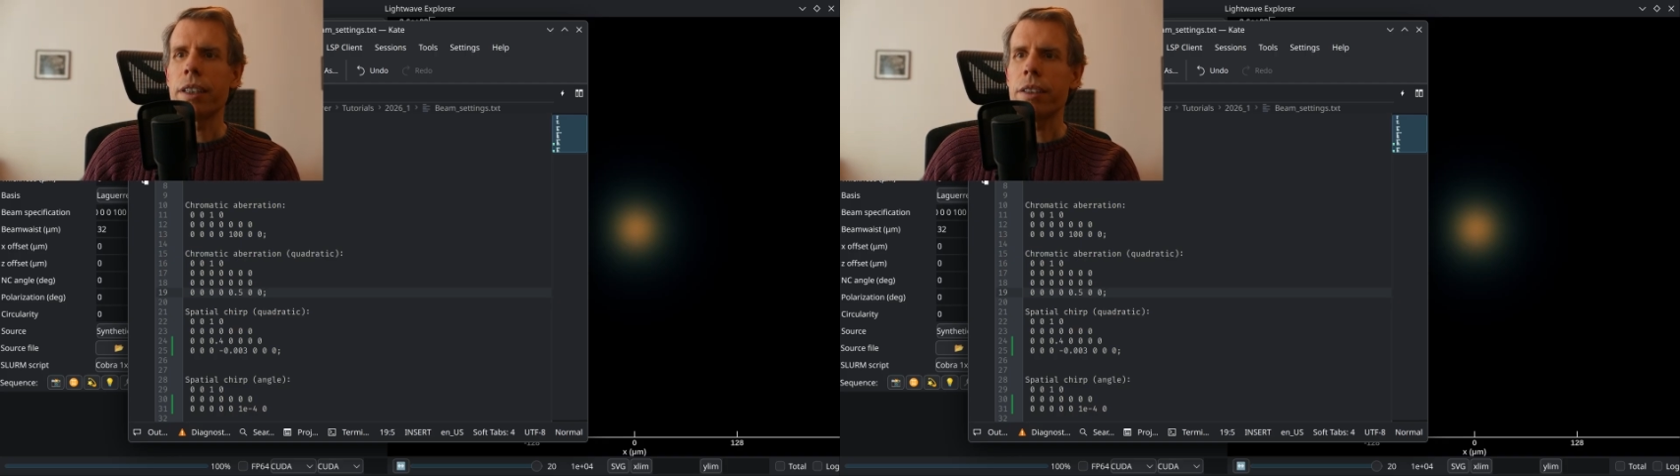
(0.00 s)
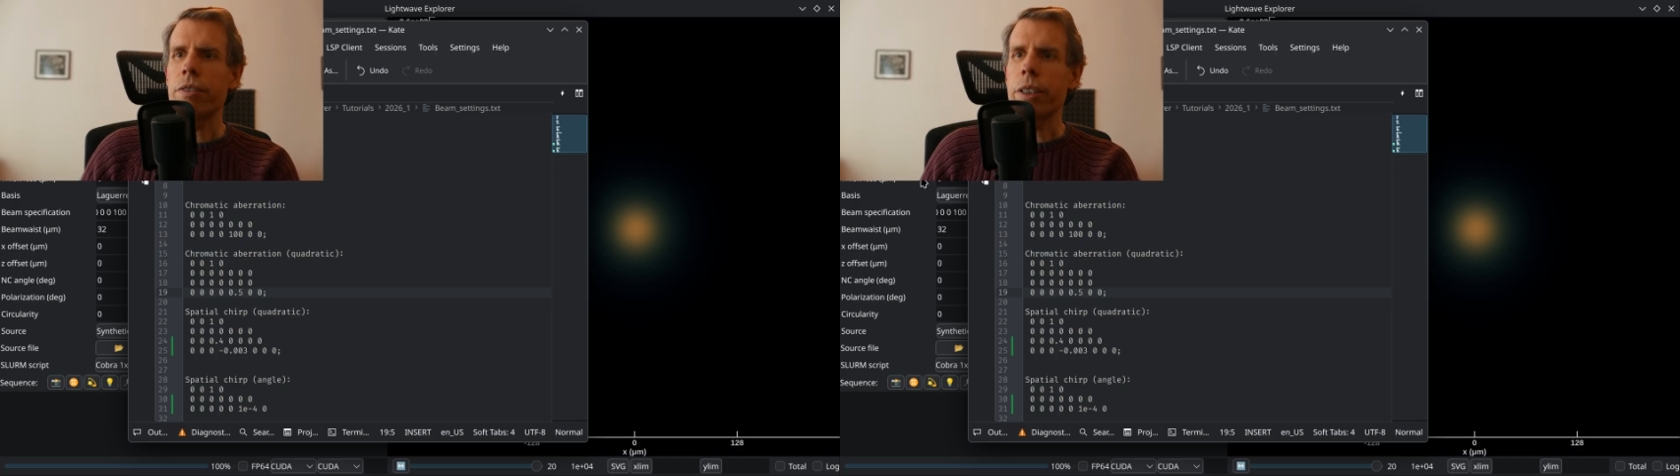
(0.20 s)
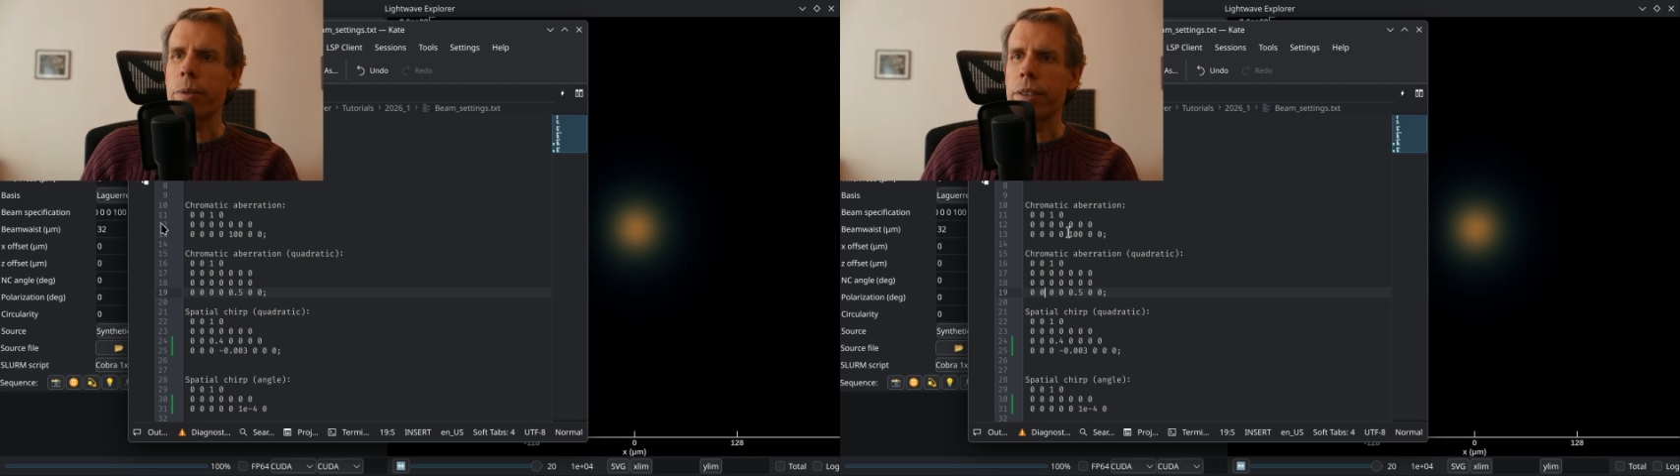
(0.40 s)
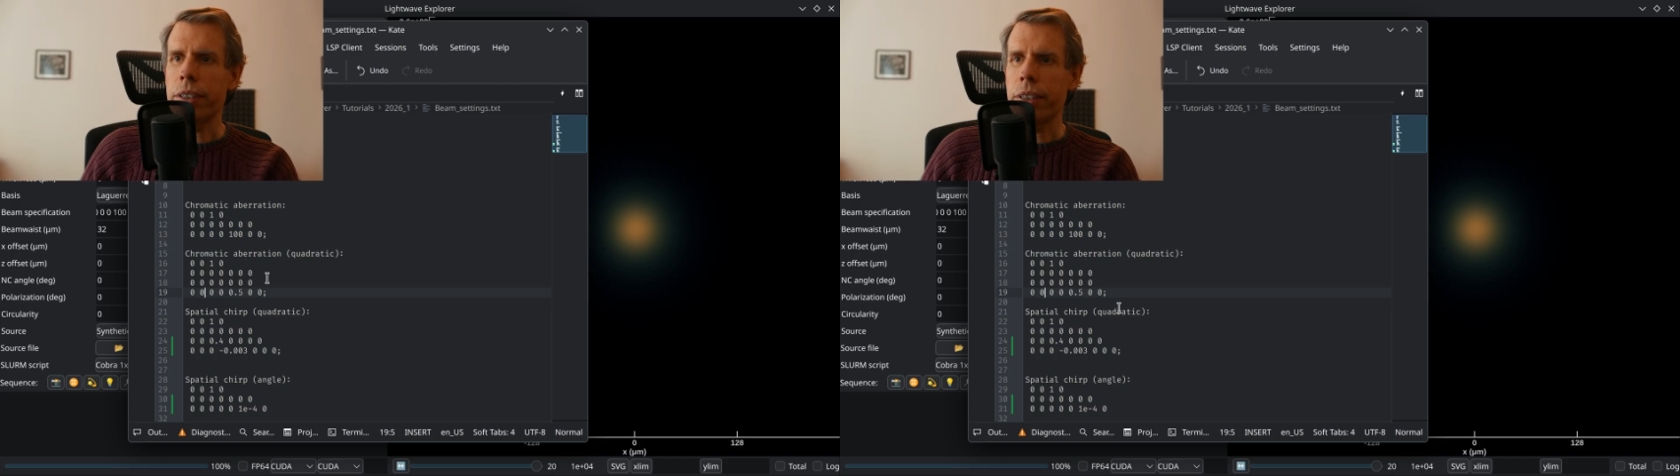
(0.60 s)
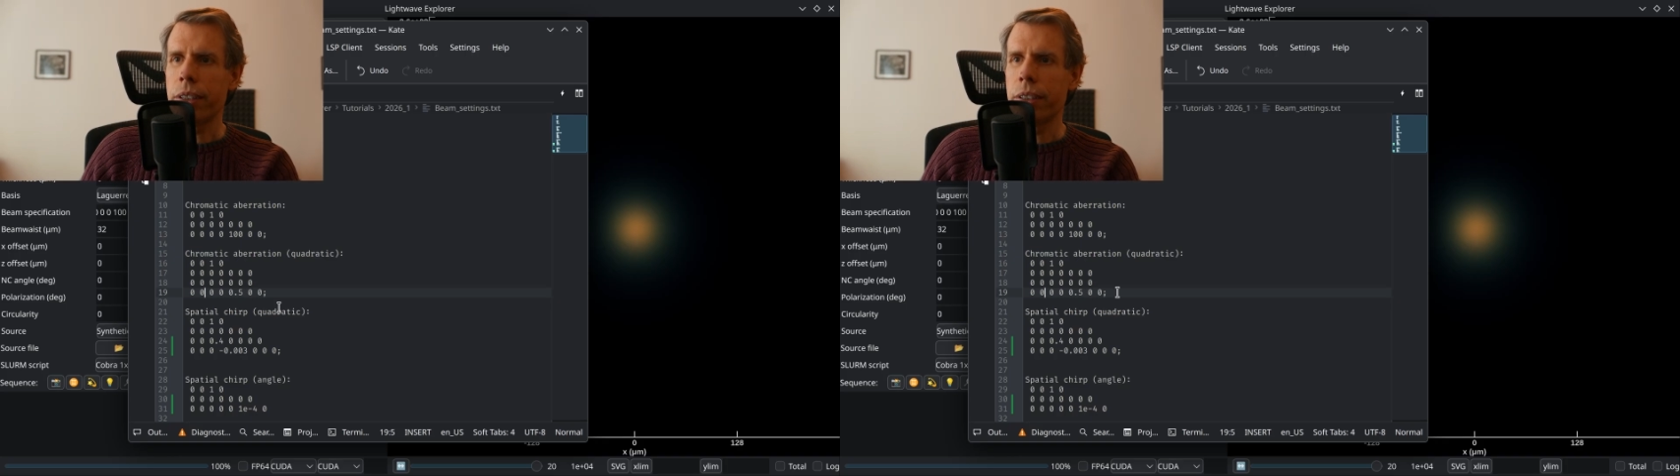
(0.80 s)
on
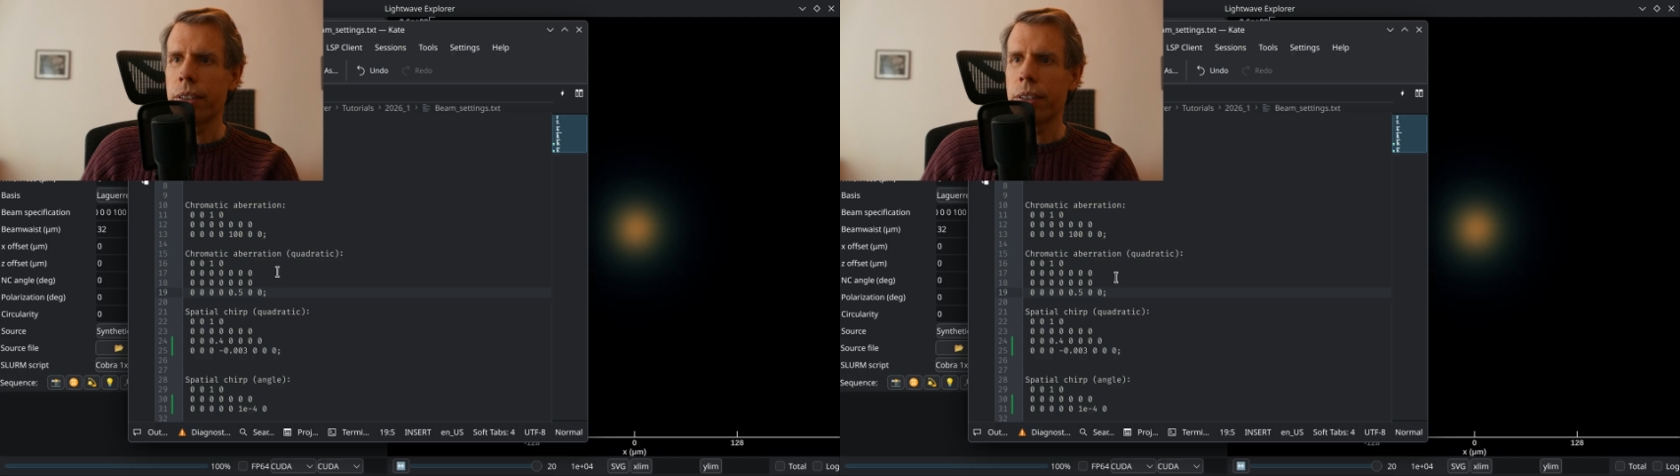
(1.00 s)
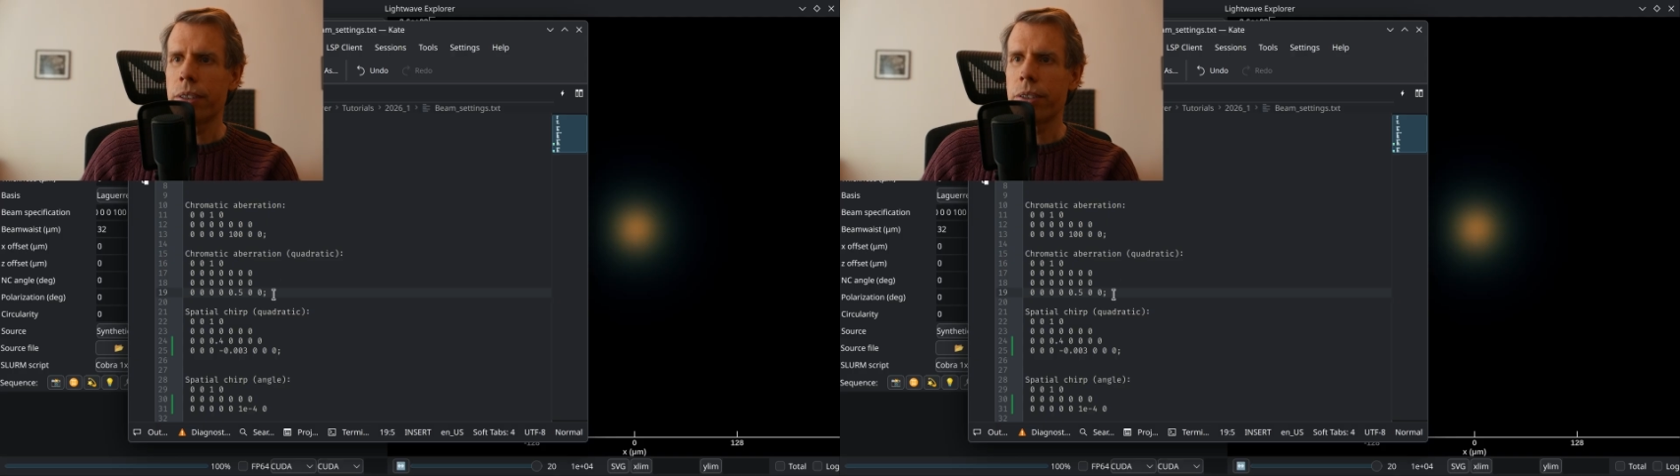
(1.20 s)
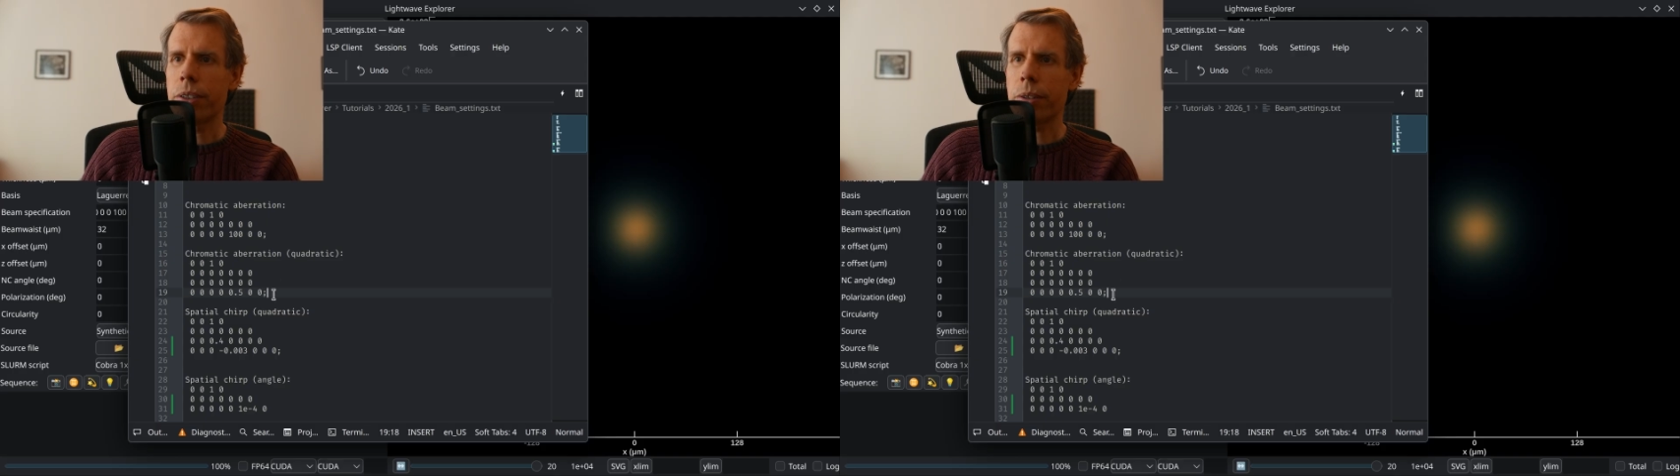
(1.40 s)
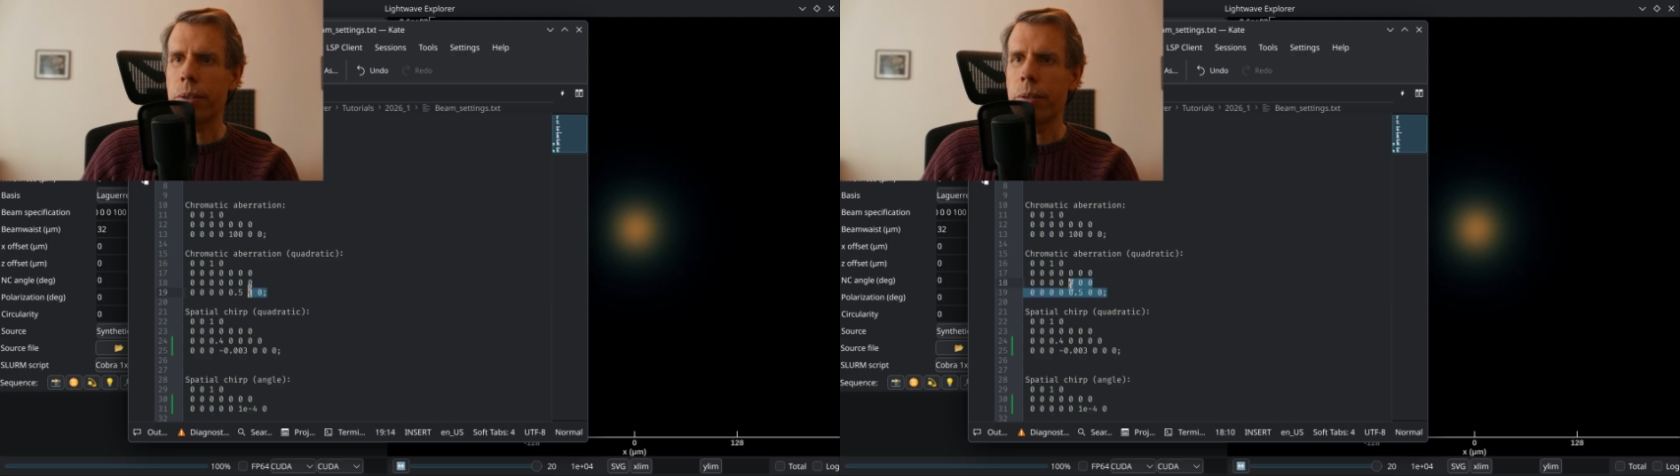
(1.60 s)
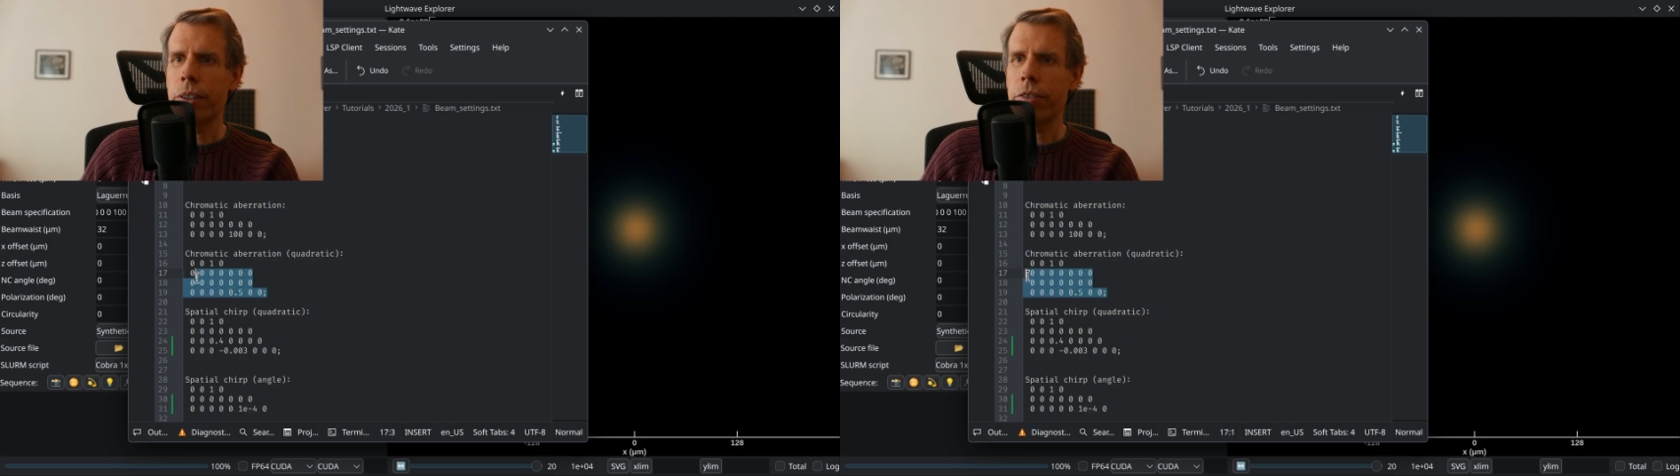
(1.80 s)
frequency.
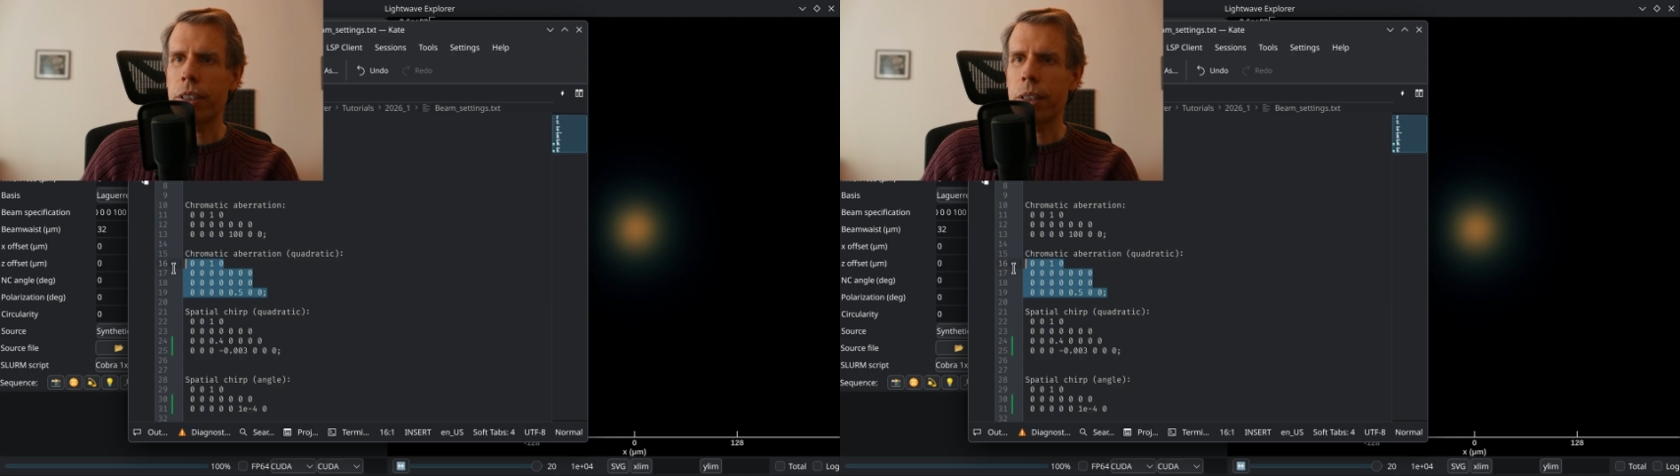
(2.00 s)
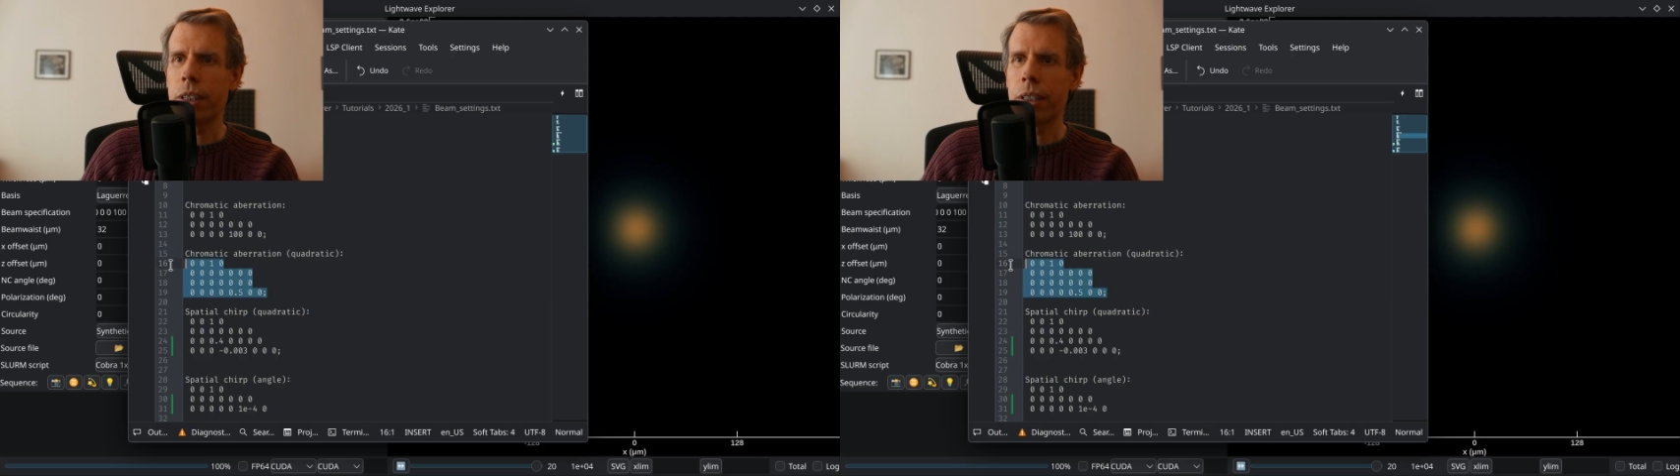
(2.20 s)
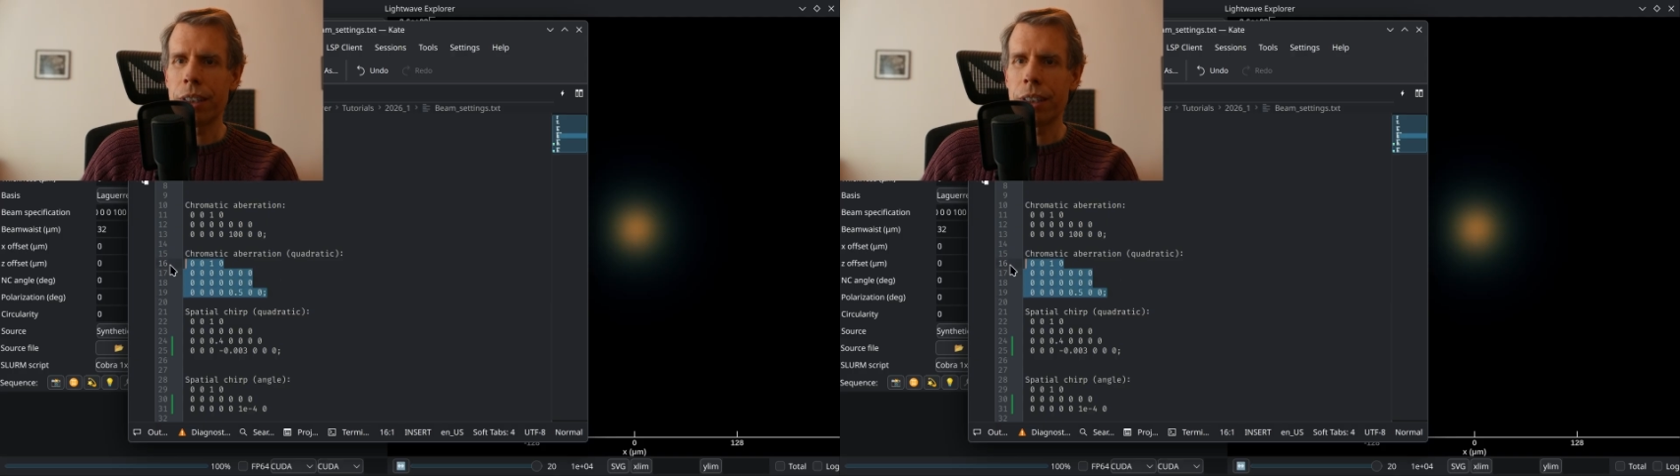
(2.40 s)
So if I